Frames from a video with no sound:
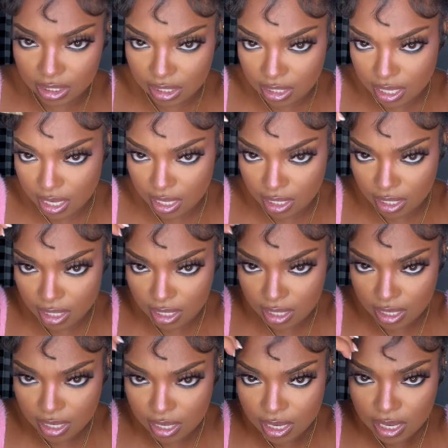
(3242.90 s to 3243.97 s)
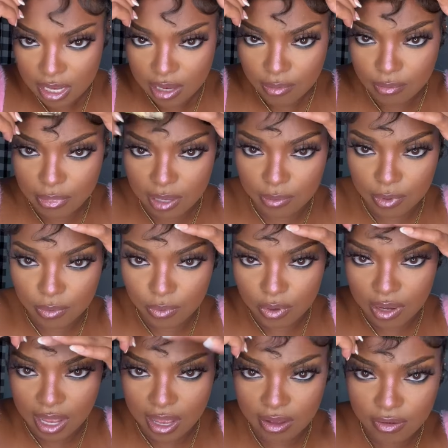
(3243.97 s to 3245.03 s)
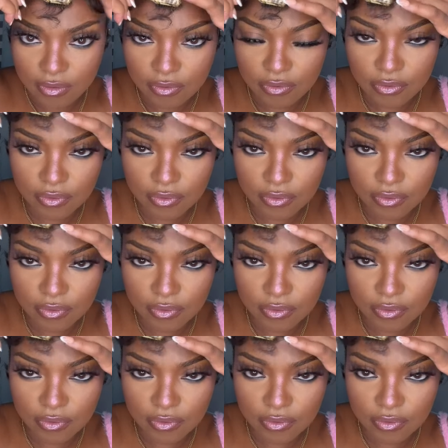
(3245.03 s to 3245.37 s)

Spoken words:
to lay. Maybe we'll have